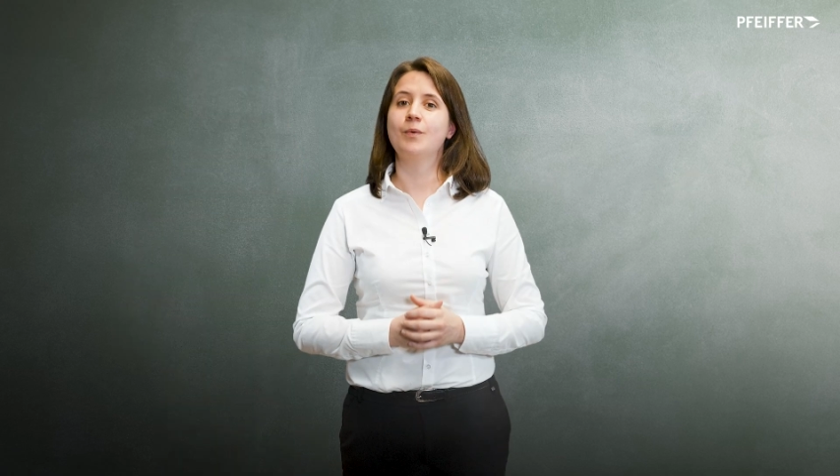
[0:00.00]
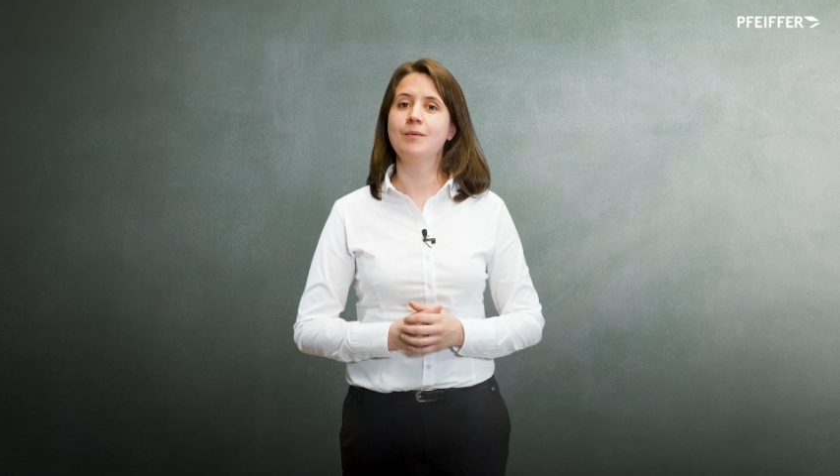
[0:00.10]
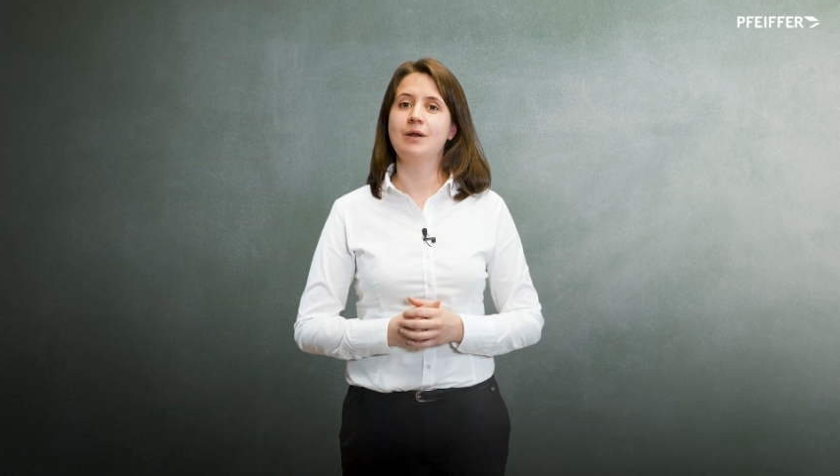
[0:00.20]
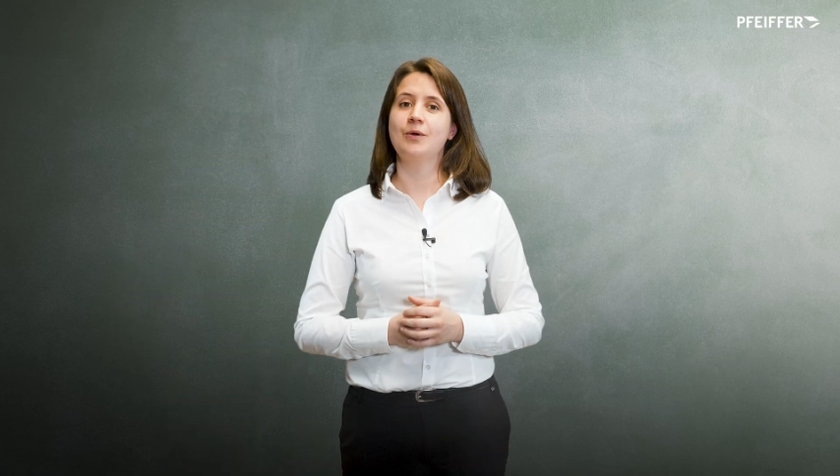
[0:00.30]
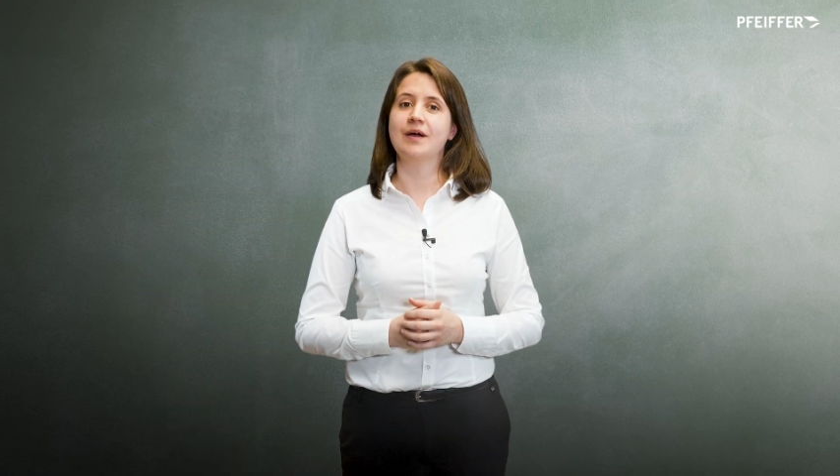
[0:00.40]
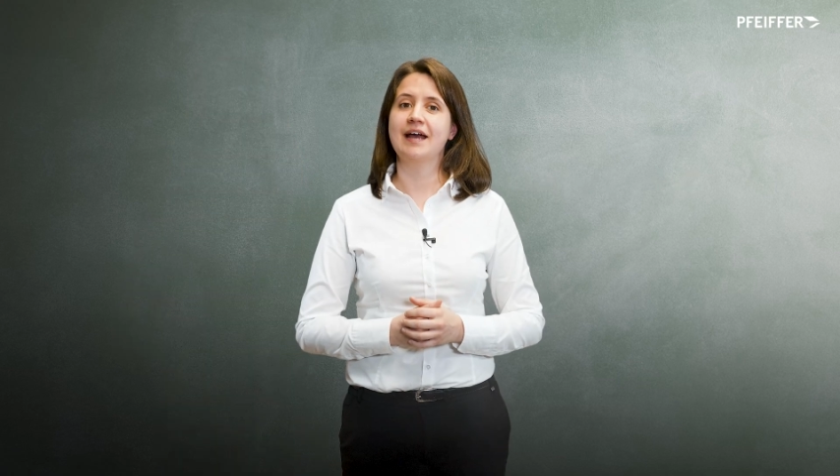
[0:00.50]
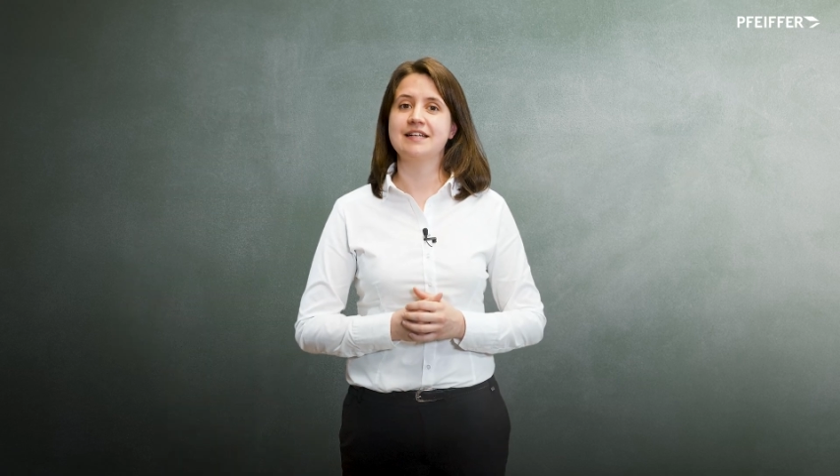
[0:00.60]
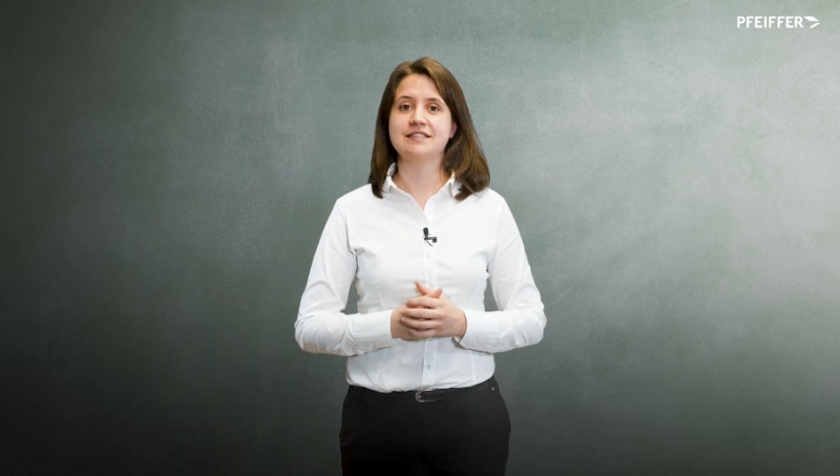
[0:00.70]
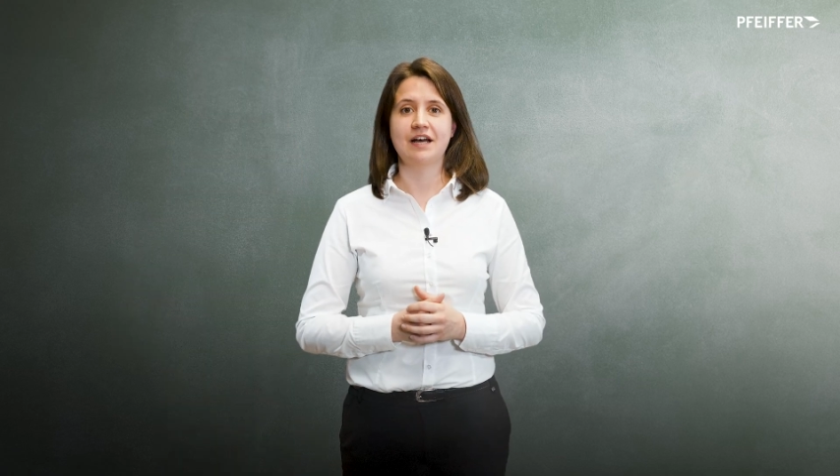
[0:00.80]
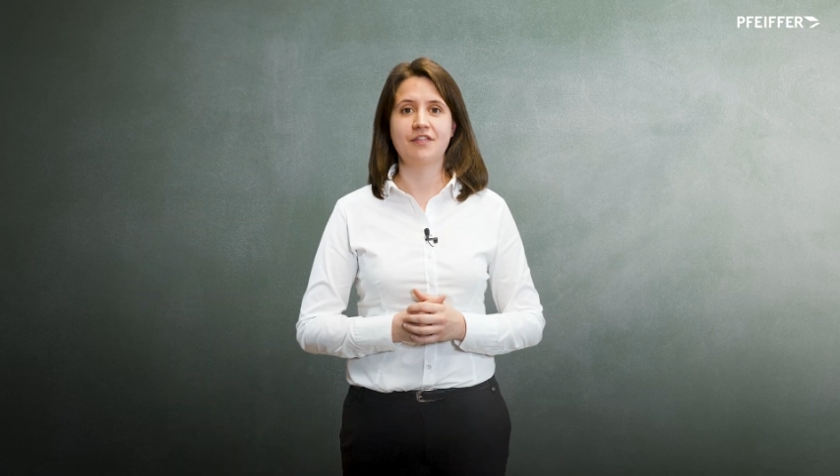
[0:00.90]
we will look
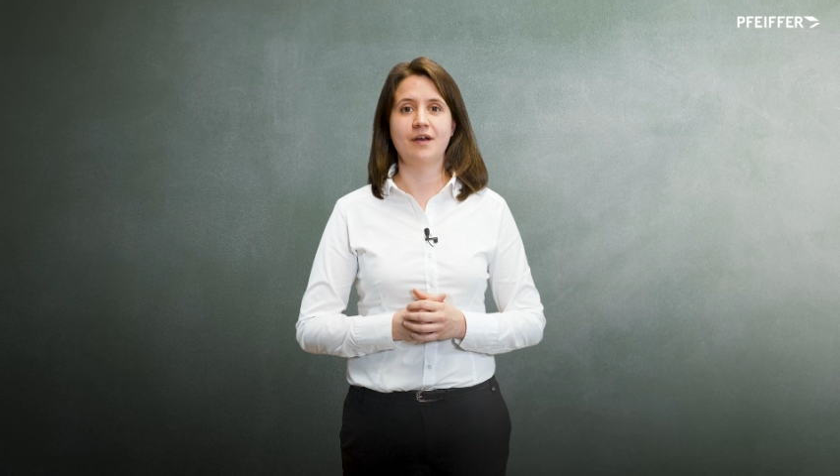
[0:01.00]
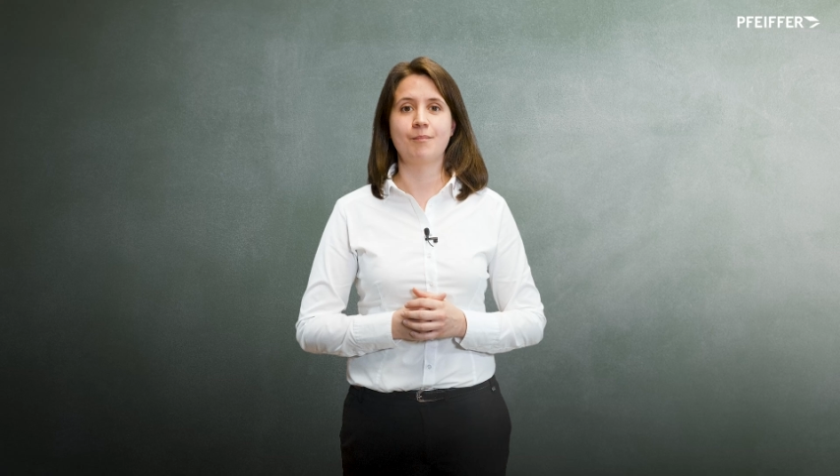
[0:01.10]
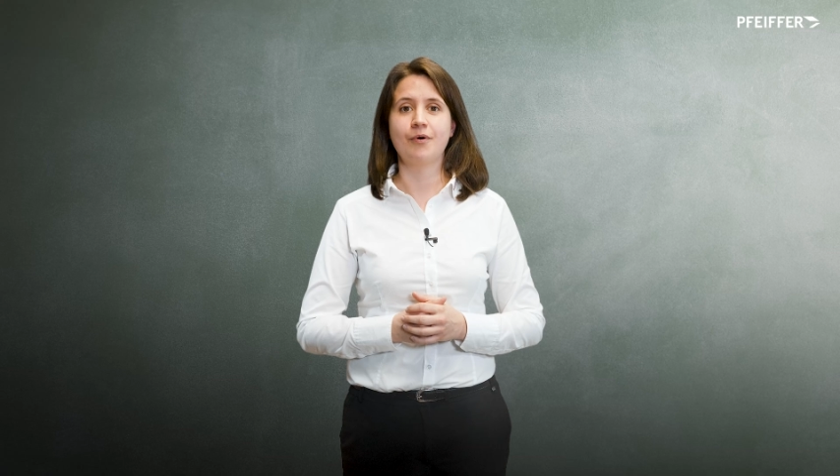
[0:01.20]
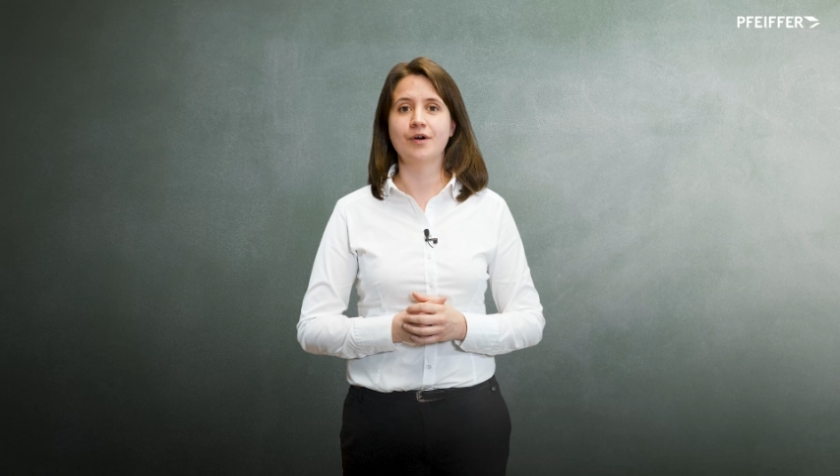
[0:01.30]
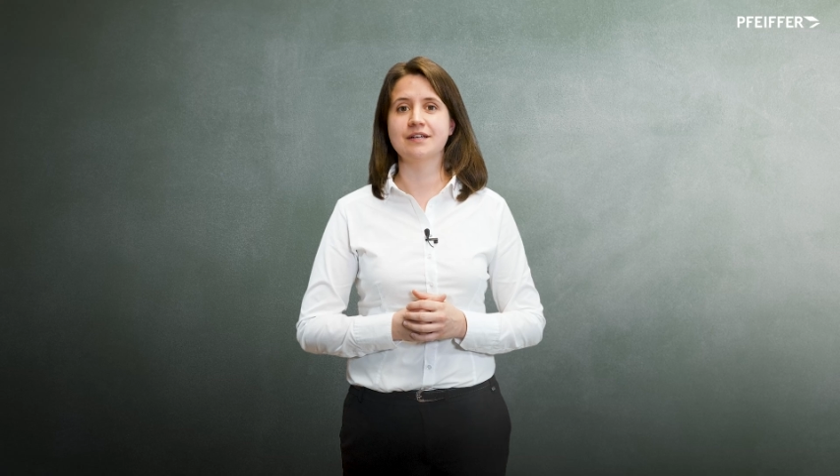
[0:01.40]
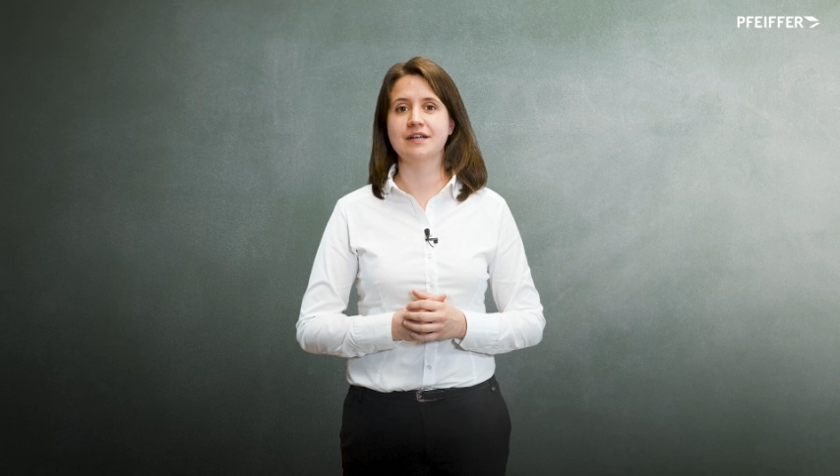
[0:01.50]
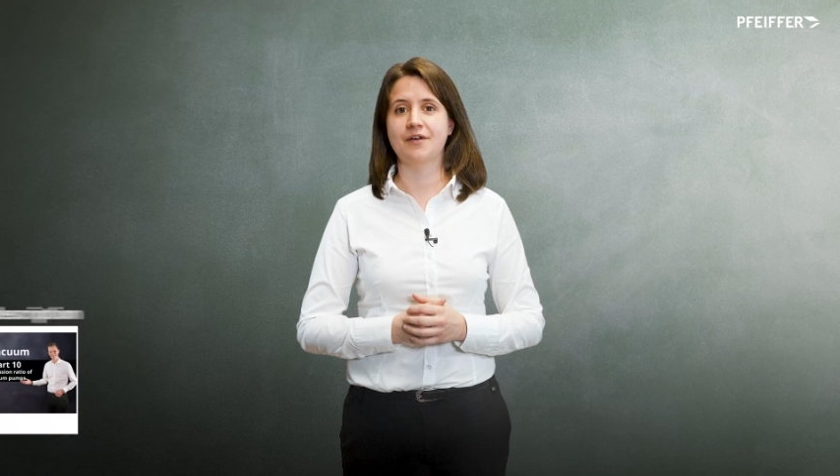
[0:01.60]
at another important